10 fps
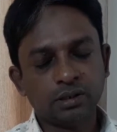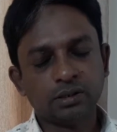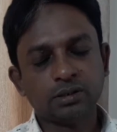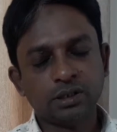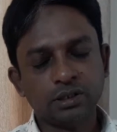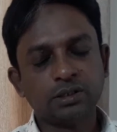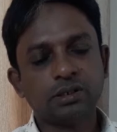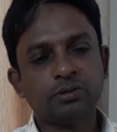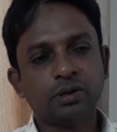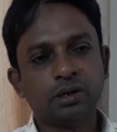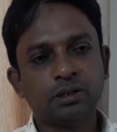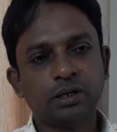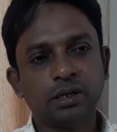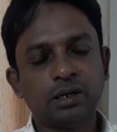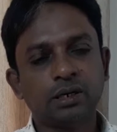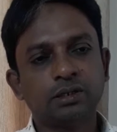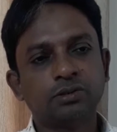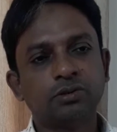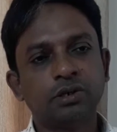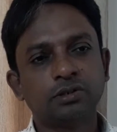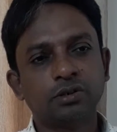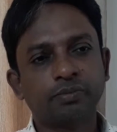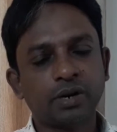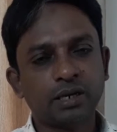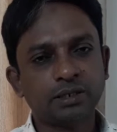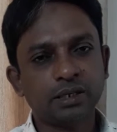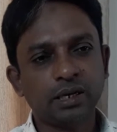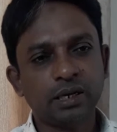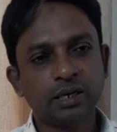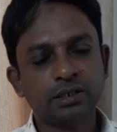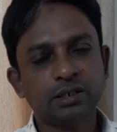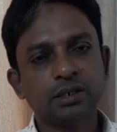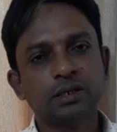since you are the students of class 8,